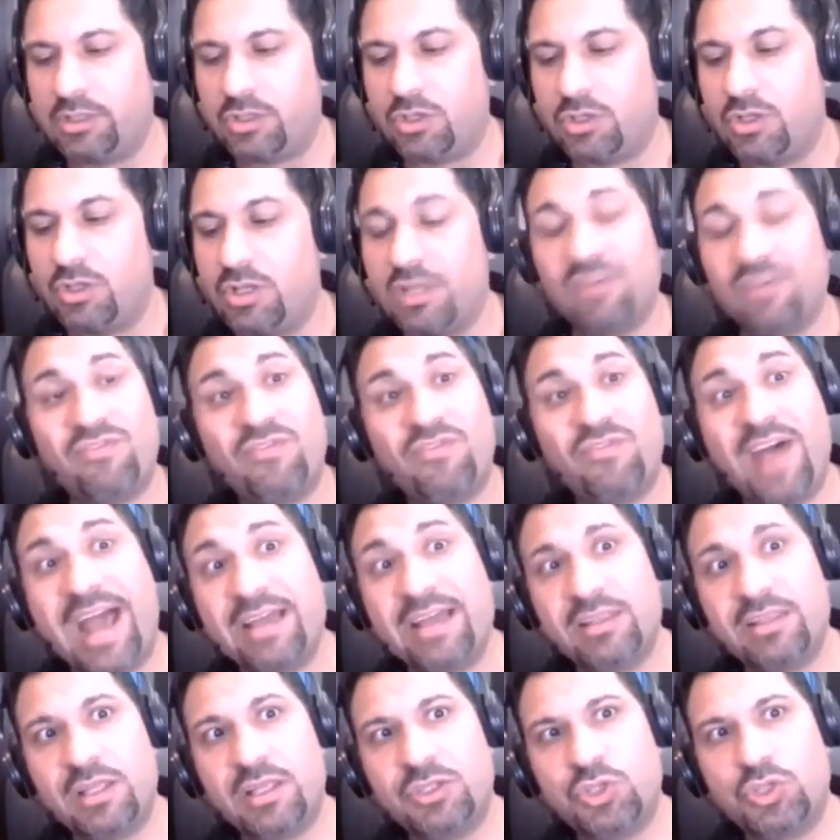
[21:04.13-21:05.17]
center, the
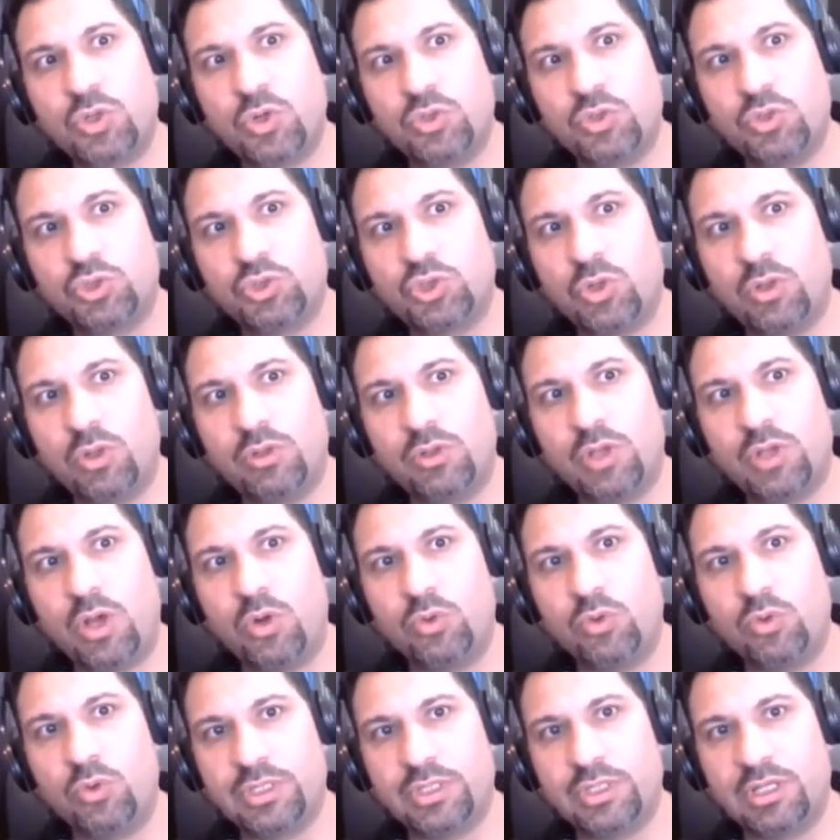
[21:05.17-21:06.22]
fact that you control the
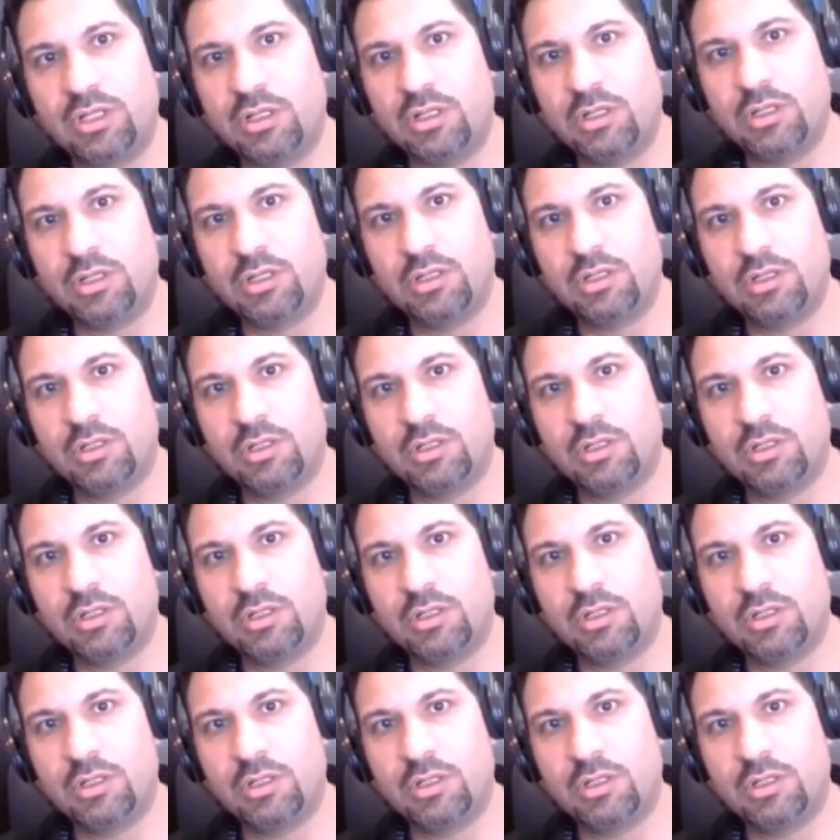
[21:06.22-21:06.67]
hosting.